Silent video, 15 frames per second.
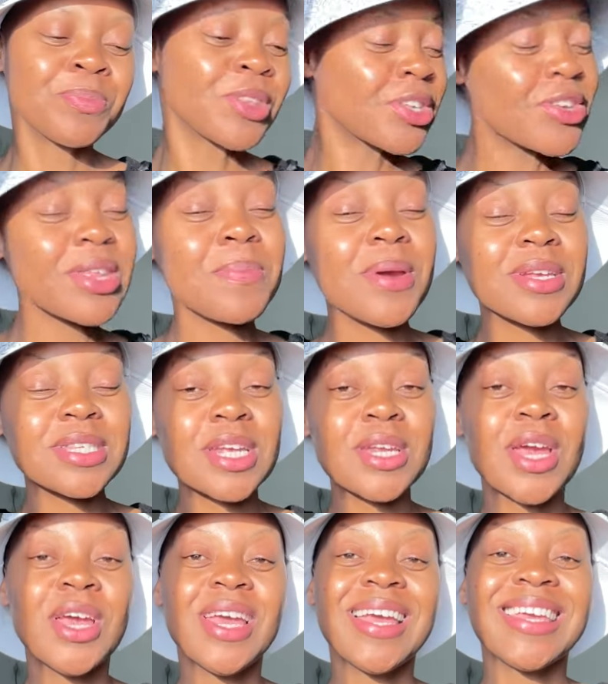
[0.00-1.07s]
So the person
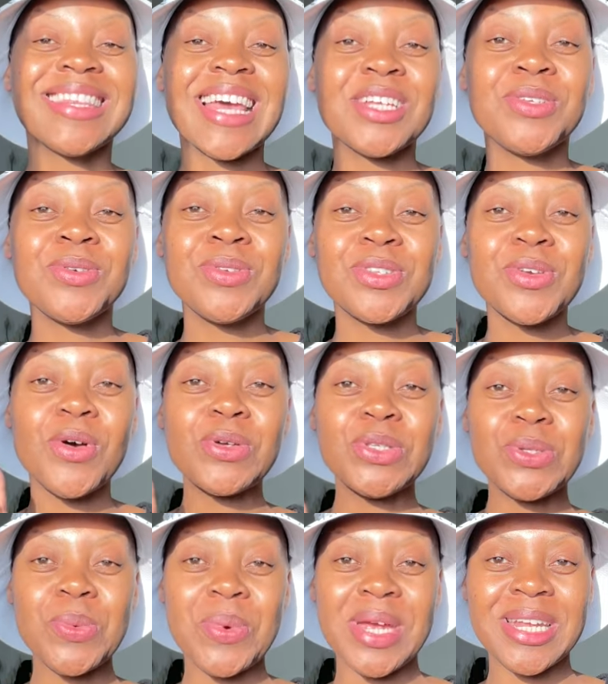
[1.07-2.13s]
that who's going
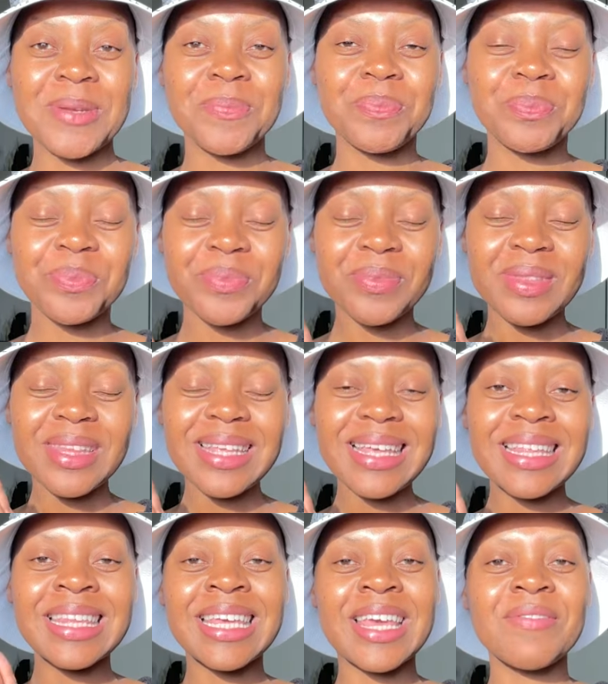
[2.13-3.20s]
to win
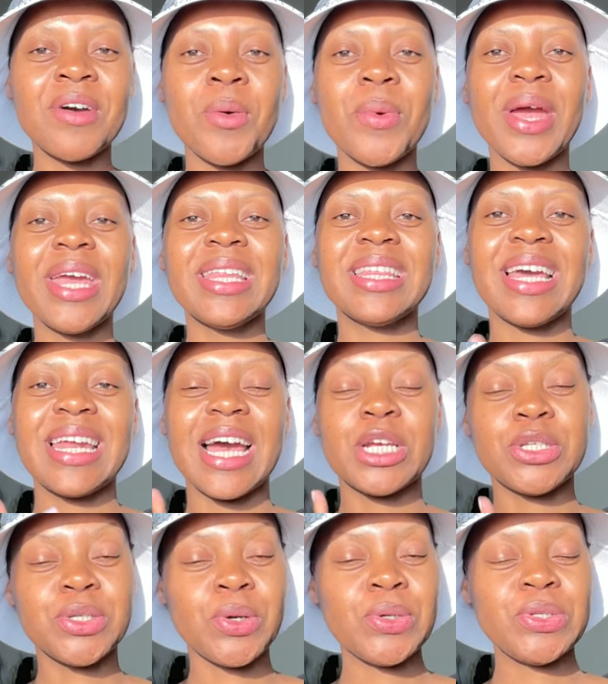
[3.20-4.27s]
the giveaway that I
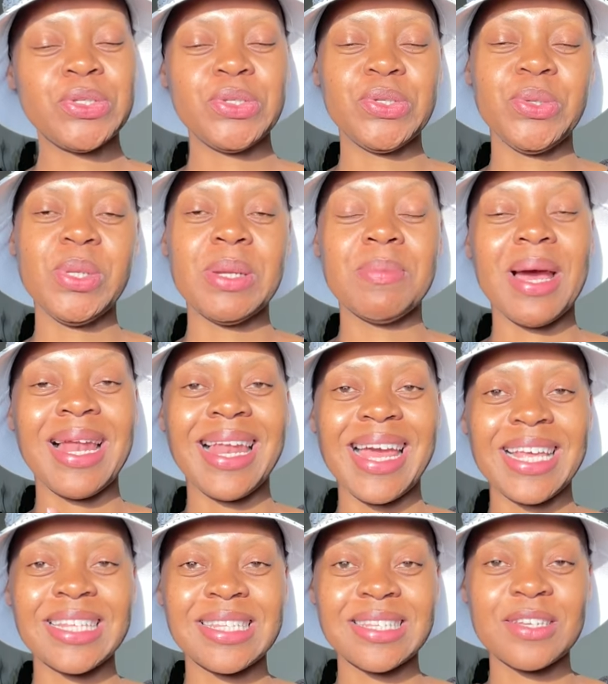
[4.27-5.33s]
showed you in my
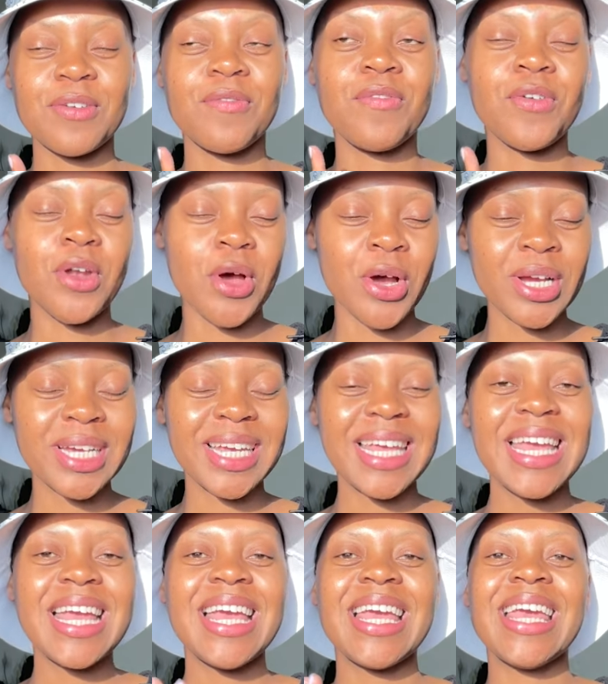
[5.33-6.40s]
last vlog
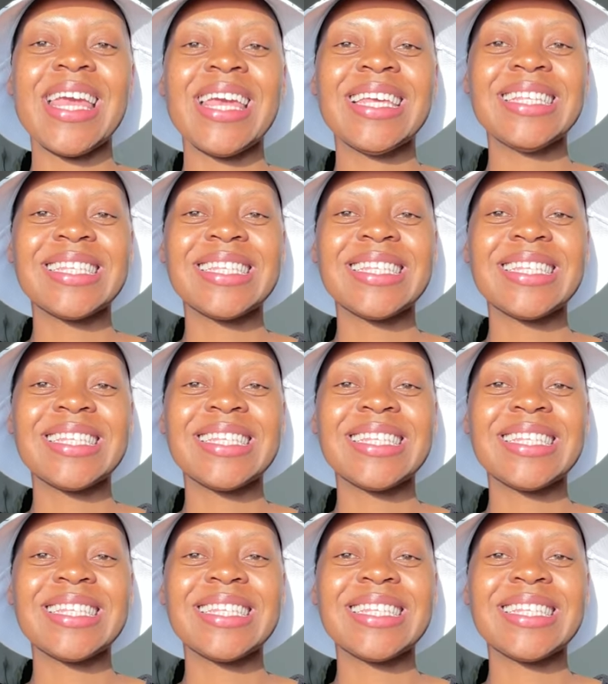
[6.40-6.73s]
is,